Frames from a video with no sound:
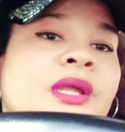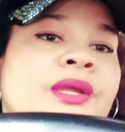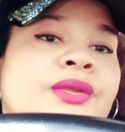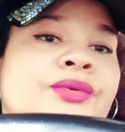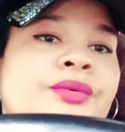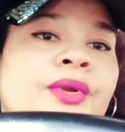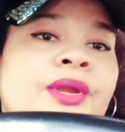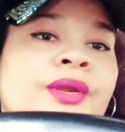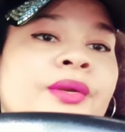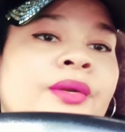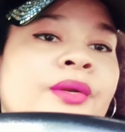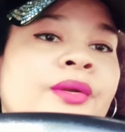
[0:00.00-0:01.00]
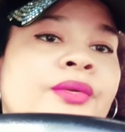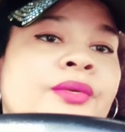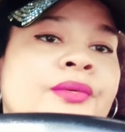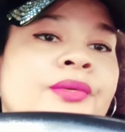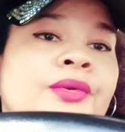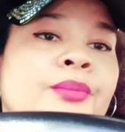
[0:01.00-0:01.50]
Like, you're here,
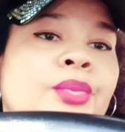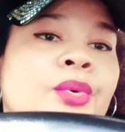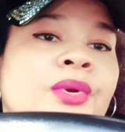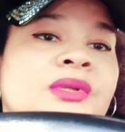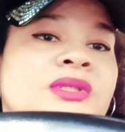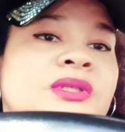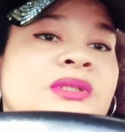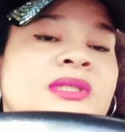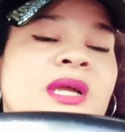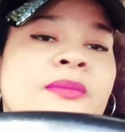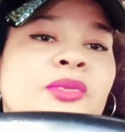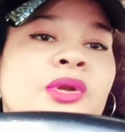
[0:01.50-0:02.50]
you're born a certain time,